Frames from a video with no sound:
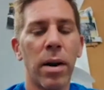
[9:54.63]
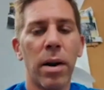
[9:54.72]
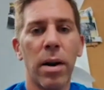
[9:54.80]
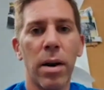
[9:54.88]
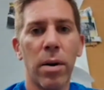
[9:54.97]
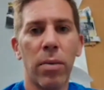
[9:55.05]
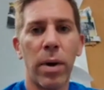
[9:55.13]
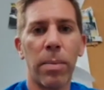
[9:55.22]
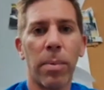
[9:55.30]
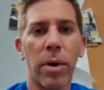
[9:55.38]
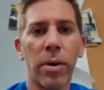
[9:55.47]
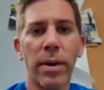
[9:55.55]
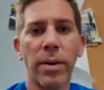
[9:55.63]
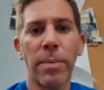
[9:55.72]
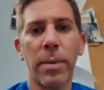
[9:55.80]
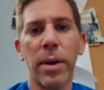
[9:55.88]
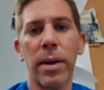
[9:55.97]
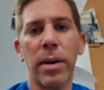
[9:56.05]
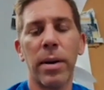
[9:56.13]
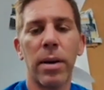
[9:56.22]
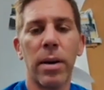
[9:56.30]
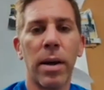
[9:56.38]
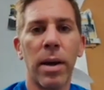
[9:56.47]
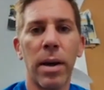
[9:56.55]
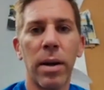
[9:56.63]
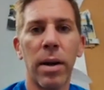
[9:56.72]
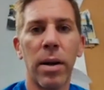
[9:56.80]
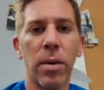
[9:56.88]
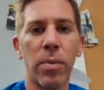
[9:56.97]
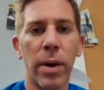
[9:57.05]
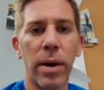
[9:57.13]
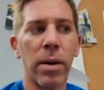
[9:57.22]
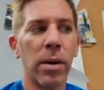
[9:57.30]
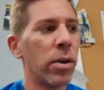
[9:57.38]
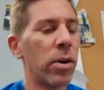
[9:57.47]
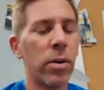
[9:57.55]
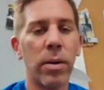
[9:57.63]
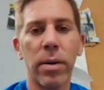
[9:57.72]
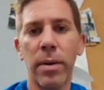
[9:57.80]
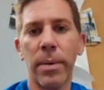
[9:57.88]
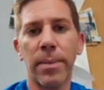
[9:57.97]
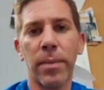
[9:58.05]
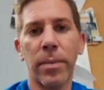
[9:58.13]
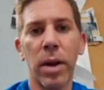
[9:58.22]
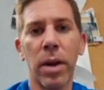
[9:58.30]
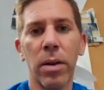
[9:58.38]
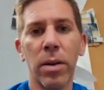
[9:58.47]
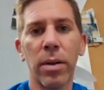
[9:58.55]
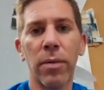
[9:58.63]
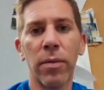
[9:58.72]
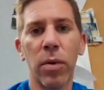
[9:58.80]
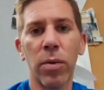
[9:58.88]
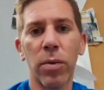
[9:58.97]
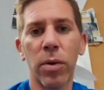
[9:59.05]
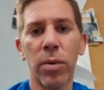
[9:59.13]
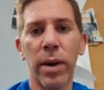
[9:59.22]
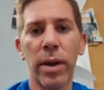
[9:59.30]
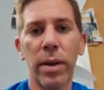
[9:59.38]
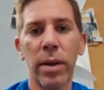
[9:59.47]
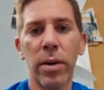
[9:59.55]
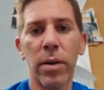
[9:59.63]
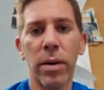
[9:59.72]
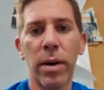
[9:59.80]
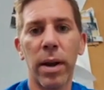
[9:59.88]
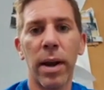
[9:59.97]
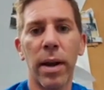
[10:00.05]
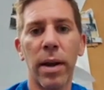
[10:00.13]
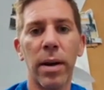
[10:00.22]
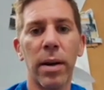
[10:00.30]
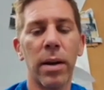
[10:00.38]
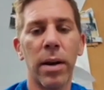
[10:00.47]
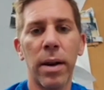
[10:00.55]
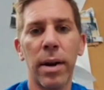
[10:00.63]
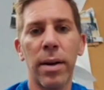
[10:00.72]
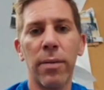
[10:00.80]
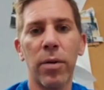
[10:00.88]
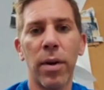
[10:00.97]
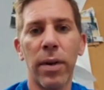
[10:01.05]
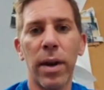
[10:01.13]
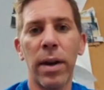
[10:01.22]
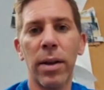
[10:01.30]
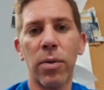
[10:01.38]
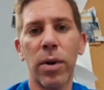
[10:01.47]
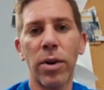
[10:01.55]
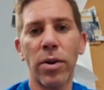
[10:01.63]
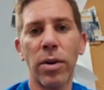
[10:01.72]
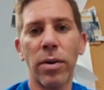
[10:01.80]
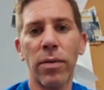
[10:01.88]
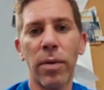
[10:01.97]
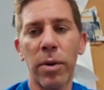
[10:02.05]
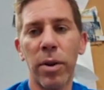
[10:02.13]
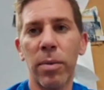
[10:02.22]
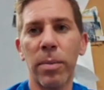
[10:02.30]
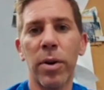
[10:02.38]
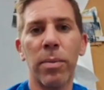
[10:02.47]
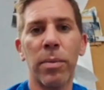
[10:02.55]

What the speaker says: ready to participate, and ready to learn. Looking forward to a great year, and if you have any questions from either me or